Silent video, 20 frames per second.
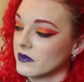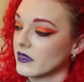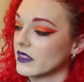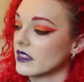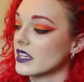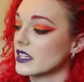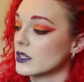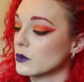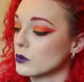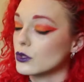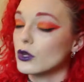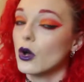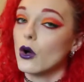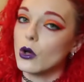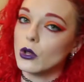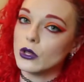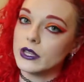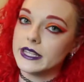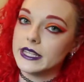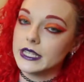This was
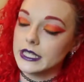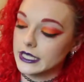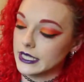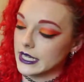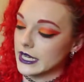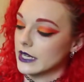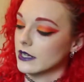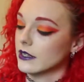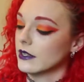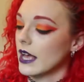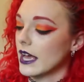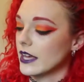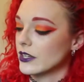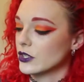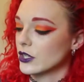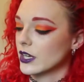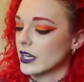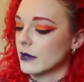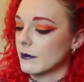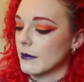all in the sale, as
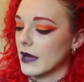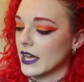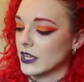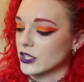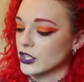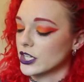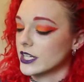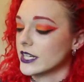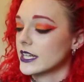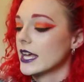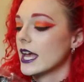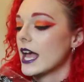you can imagine.